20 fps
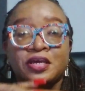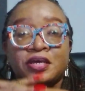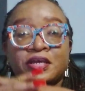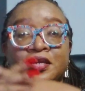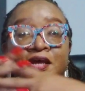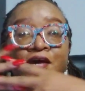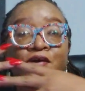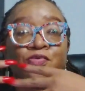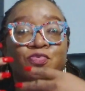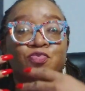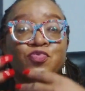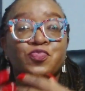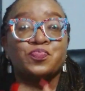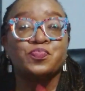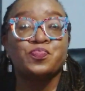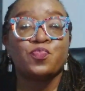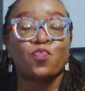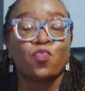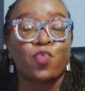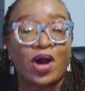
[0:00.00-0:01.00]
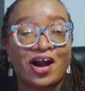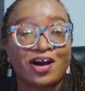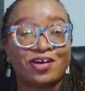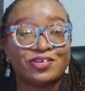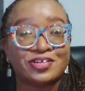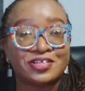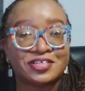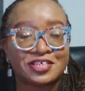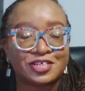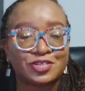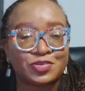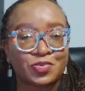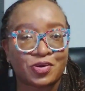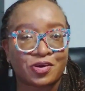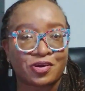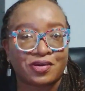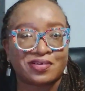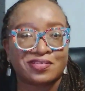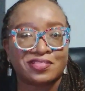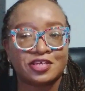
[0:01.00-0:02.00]
Now, how does this
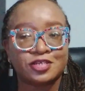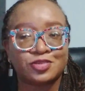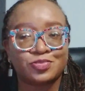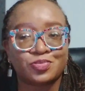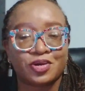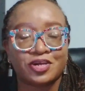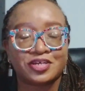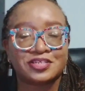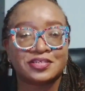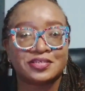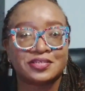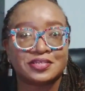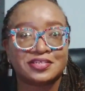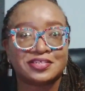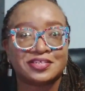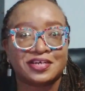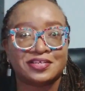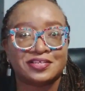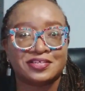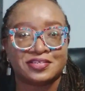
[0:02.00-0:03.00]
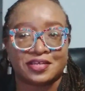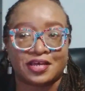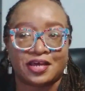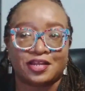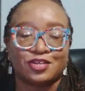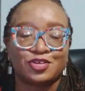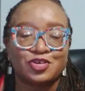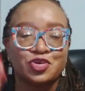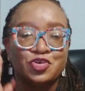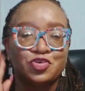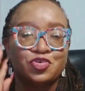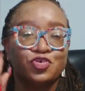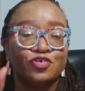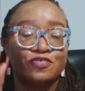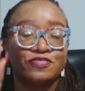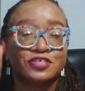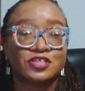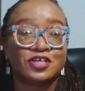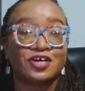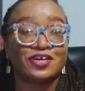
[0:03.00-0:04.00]
work? This works in the sense that
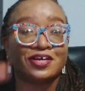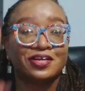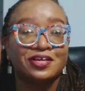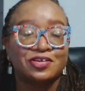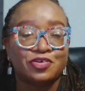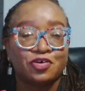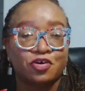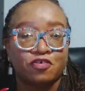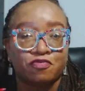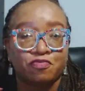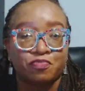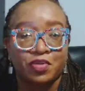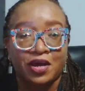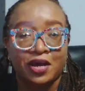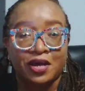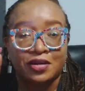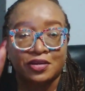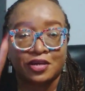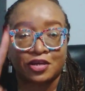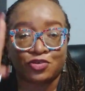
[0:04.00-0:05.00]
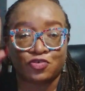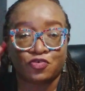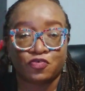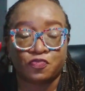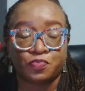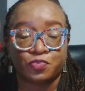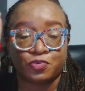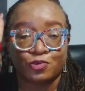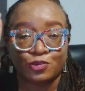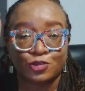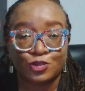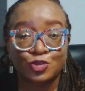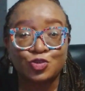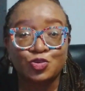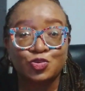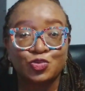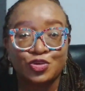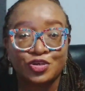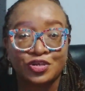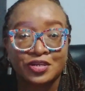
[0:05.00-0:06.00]
you've started an off plan and you've bought
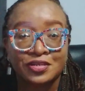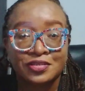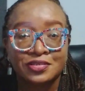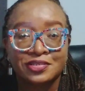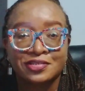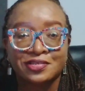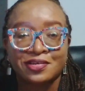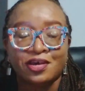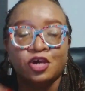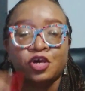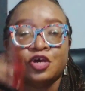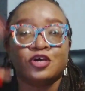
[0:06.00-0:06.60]
2 units.